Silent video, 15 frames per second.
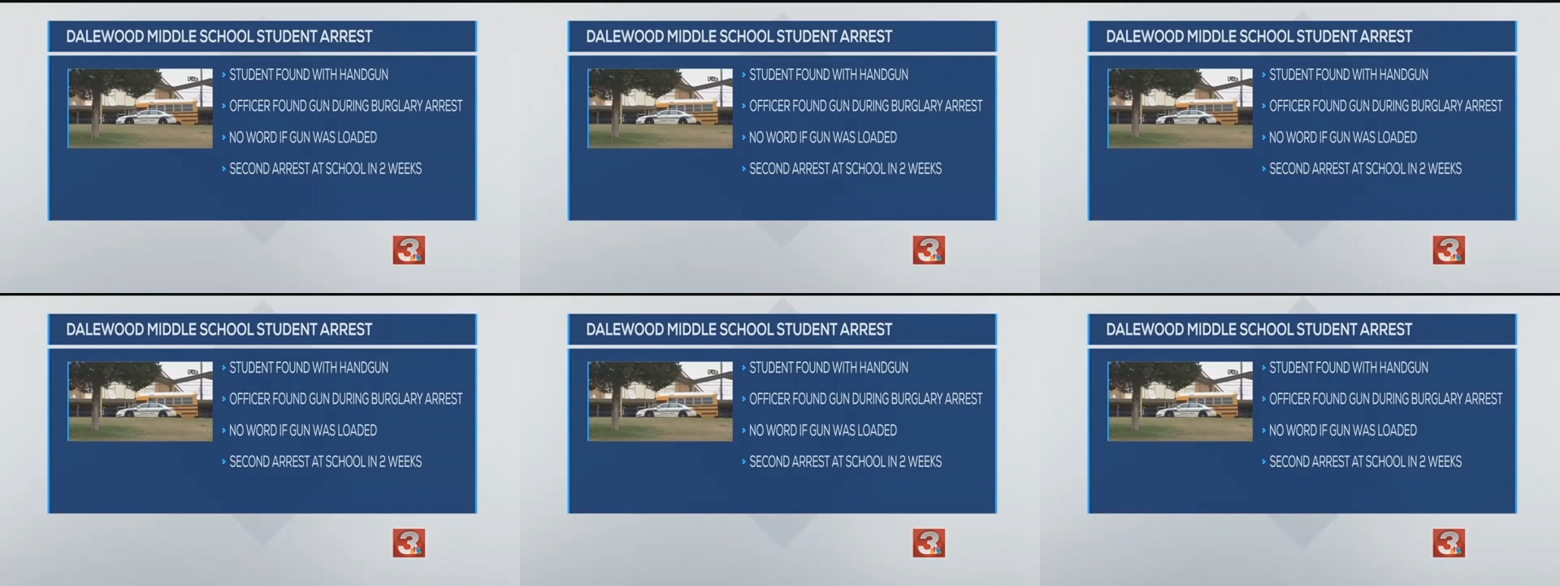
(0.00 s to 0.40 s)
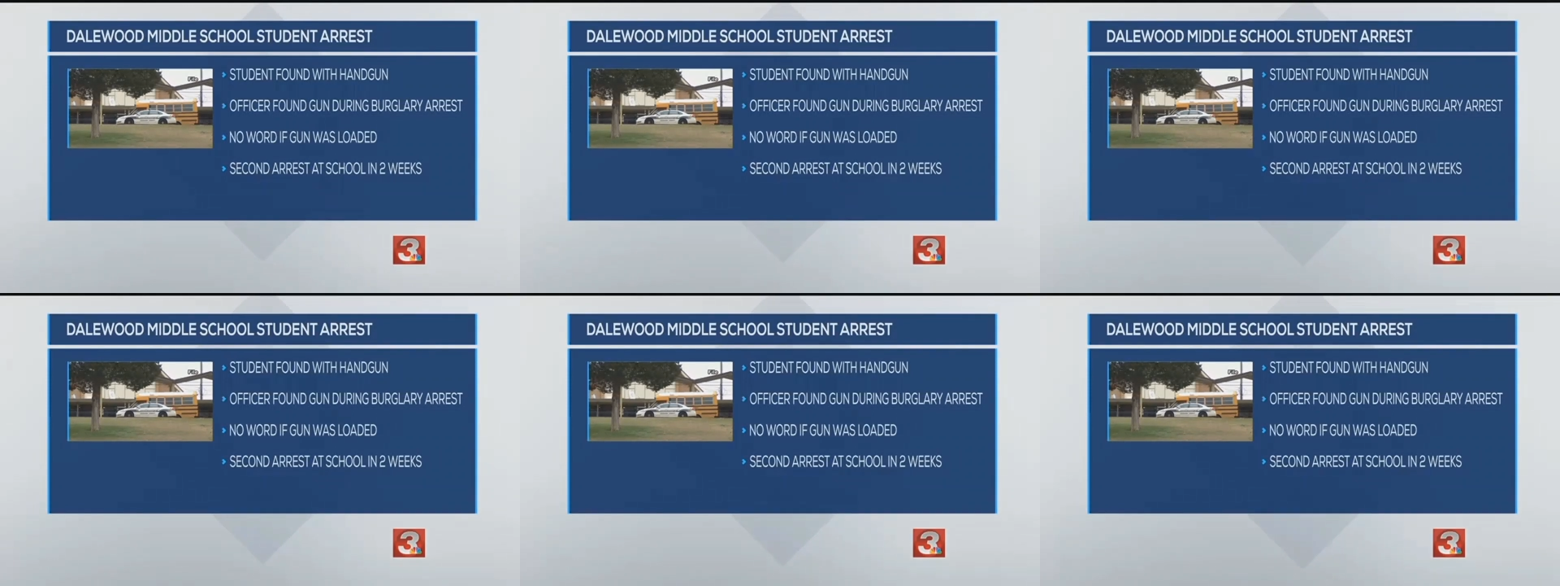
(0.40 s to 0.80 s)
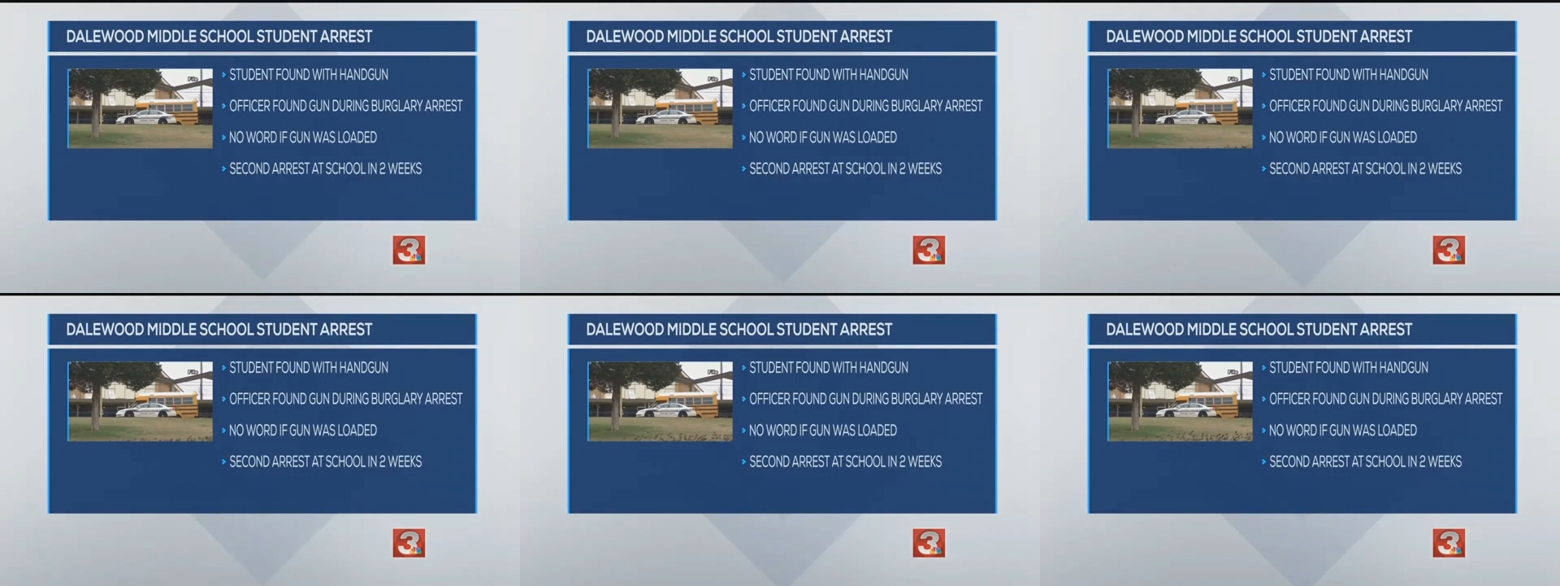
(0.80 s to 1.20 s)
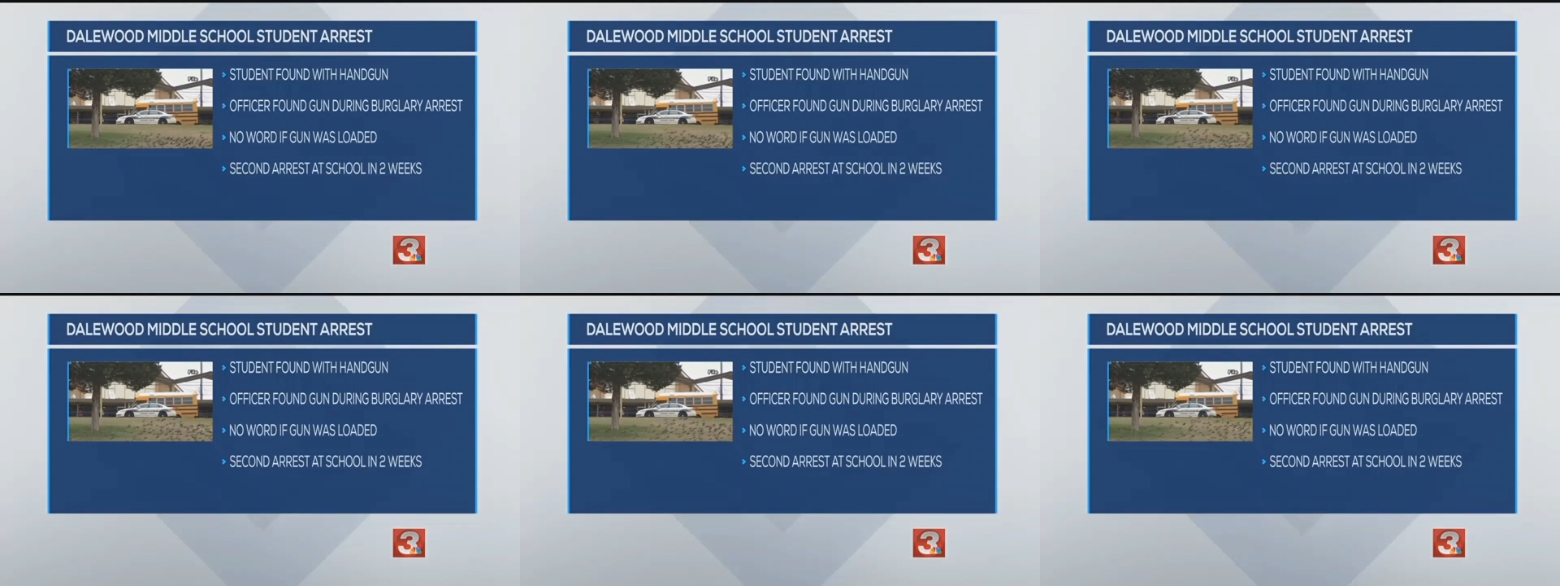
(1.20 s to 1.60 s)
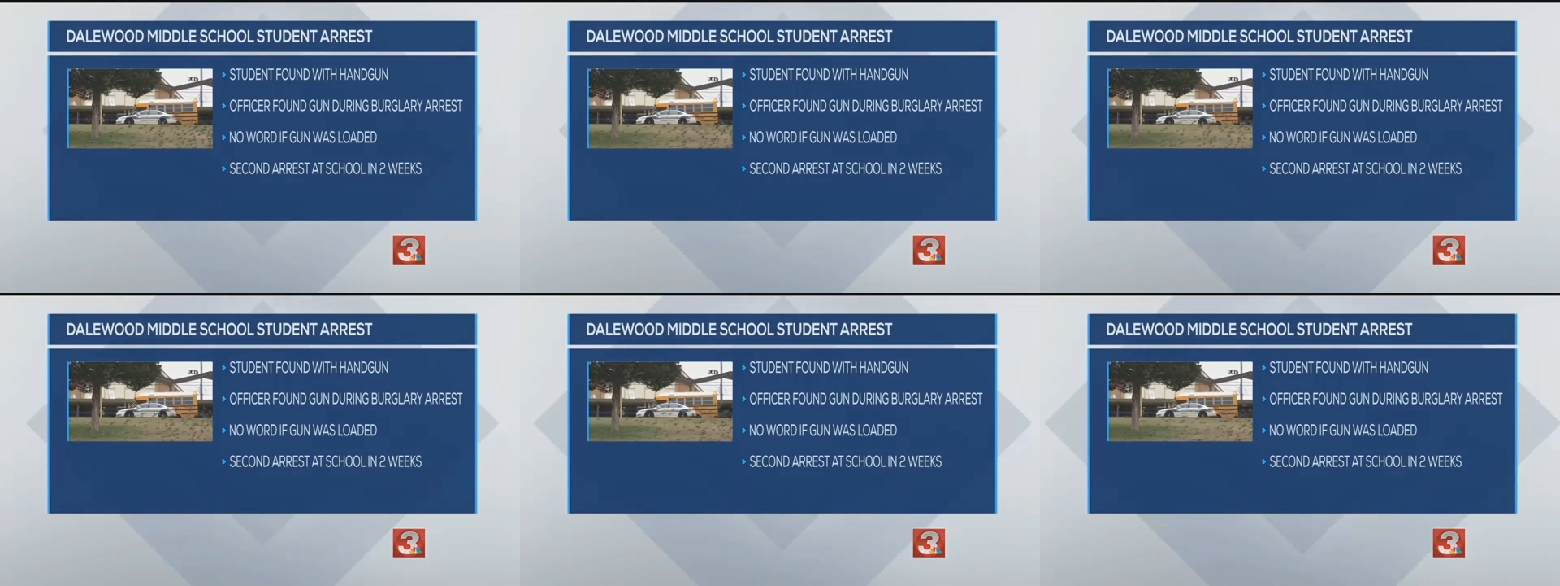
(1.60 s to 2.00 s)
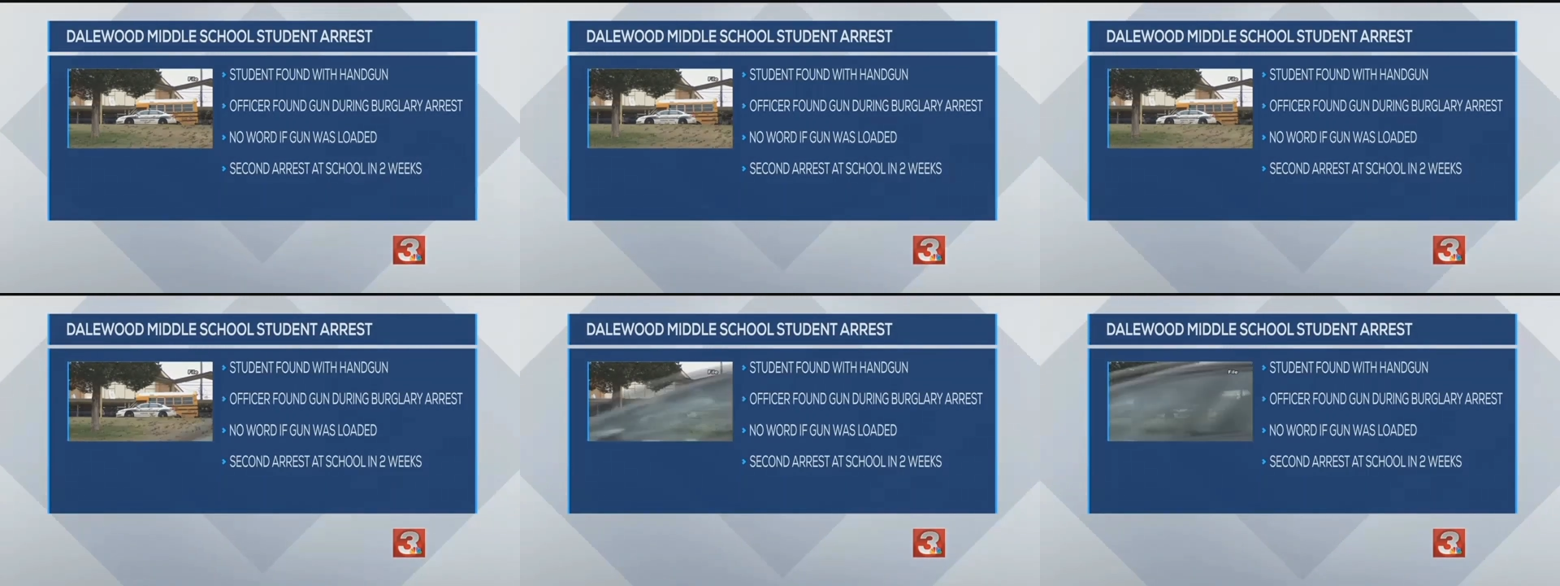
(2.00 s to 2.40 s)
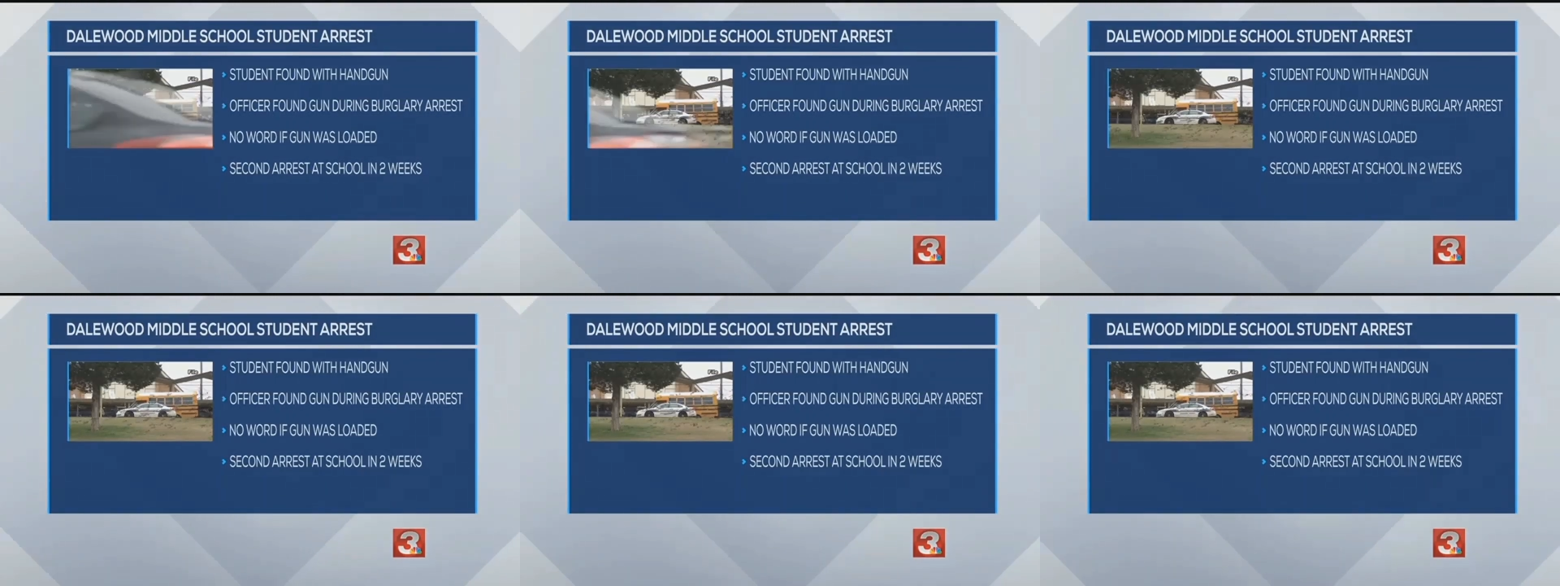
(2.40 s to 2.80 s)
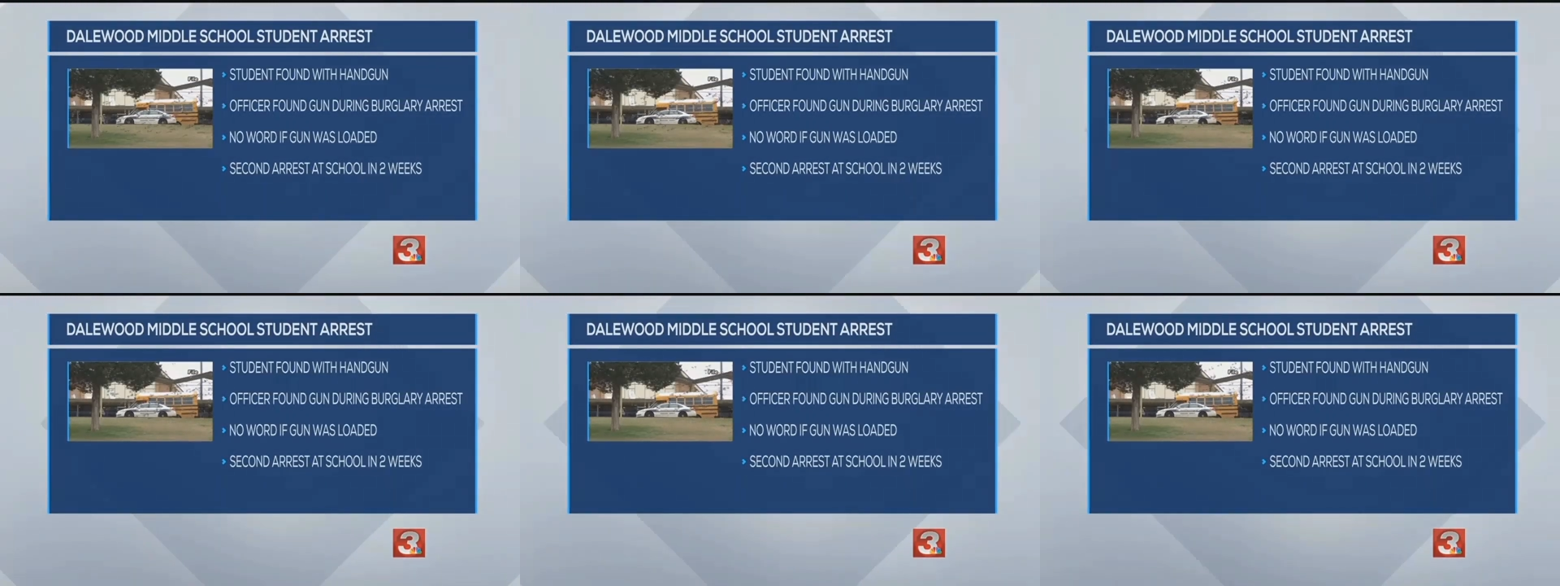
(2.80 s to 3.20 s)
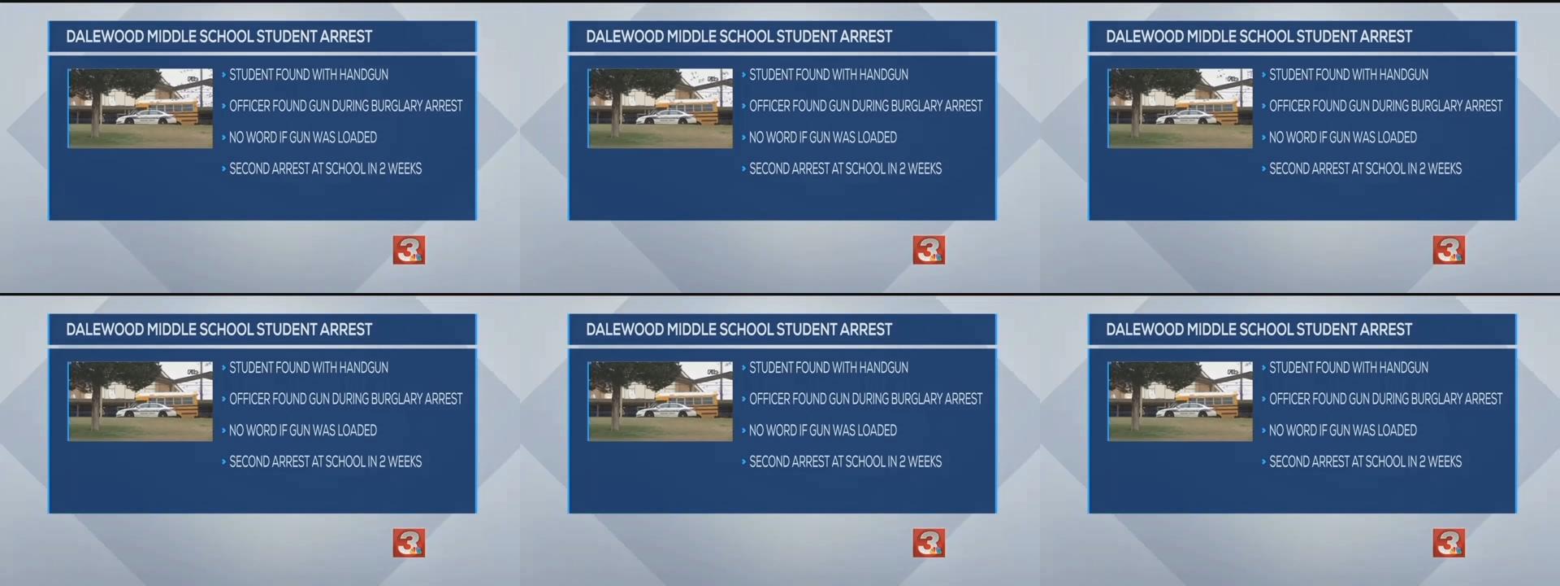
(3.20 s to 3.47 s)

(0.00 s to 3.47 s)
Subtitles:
[unreadable: no face in view]